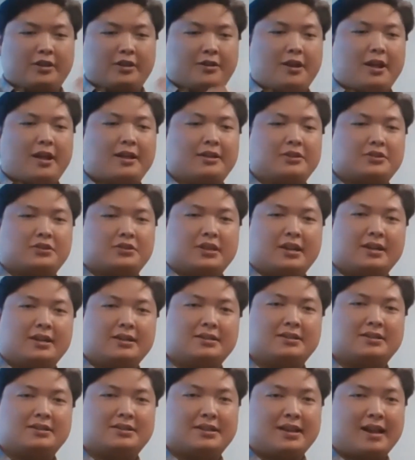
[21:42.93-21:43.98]
We,
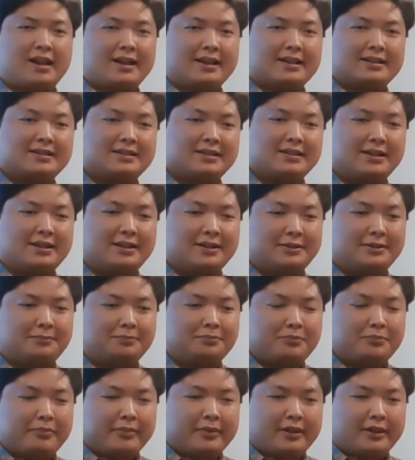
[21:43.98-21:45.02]
I guess,
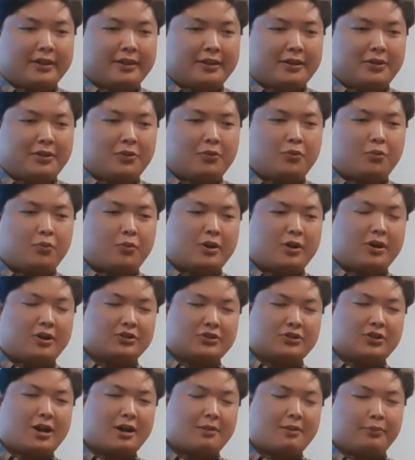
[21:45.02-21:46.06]
we
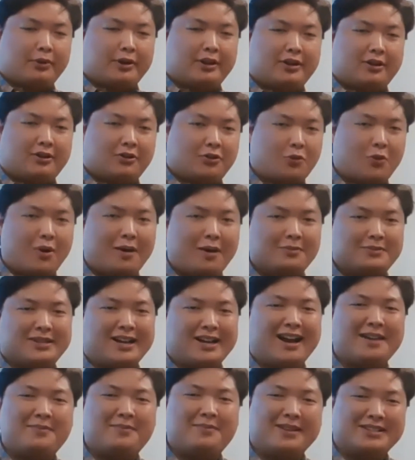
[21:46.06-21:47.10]
also operate on Guam
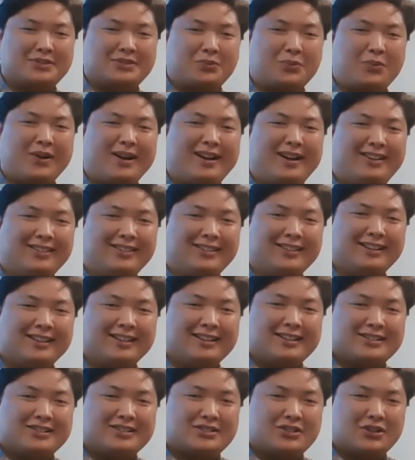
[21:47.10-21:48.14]
time as well.
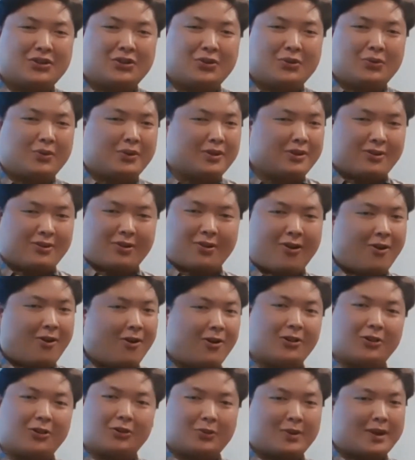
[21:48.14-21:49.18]
So we're
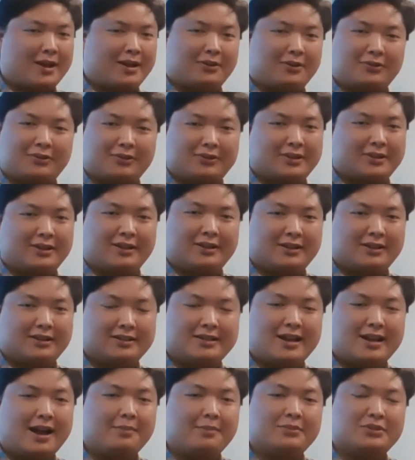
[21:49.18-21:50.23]
all around
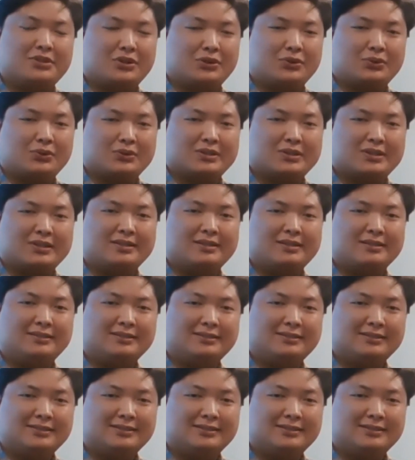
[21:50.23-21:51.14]
the time zones.